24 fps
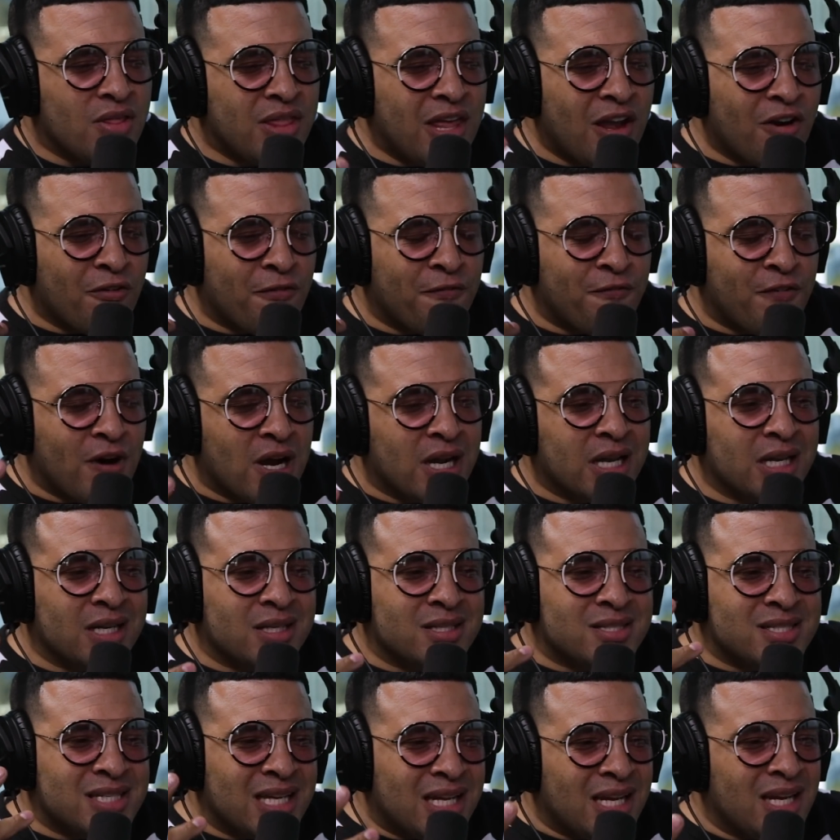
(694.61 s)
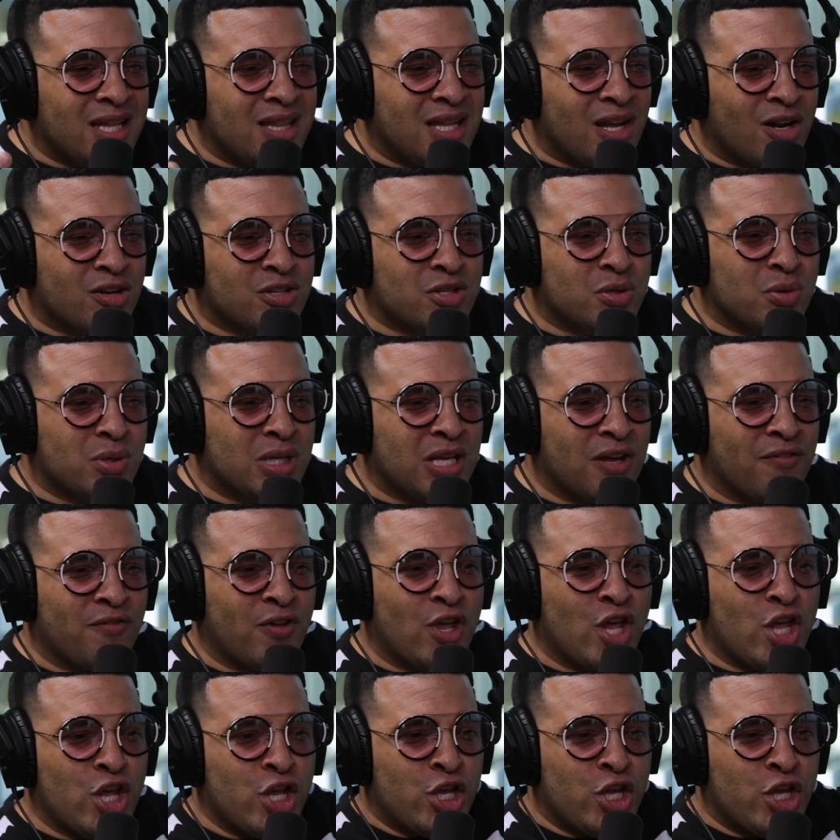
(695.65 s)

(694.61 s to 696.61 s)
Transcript: They're fucking sitting there to give